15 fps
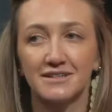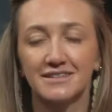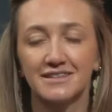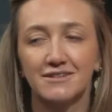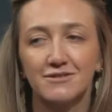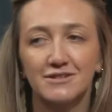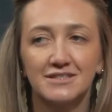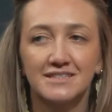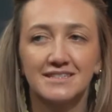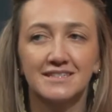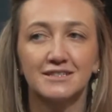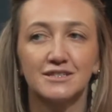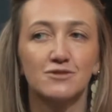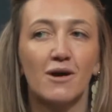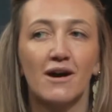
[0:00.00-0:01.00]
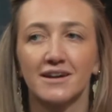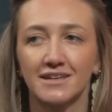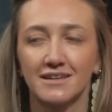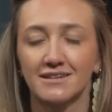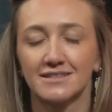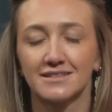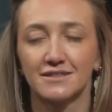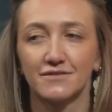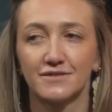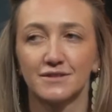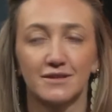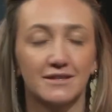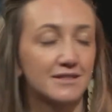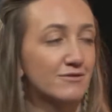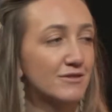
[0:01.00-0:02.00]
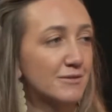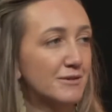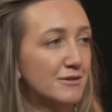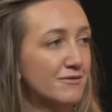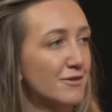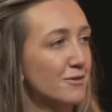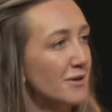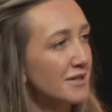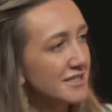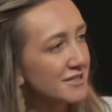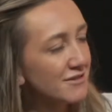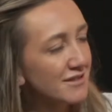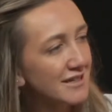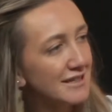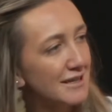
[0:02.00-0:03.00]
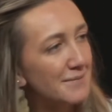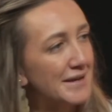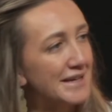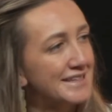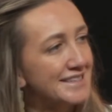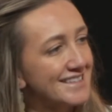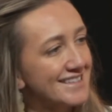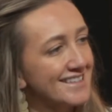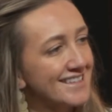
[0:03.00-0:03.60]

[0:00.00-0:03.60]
and you can still do hiking and stuff. So that's really beautiful. Why did you think of that place?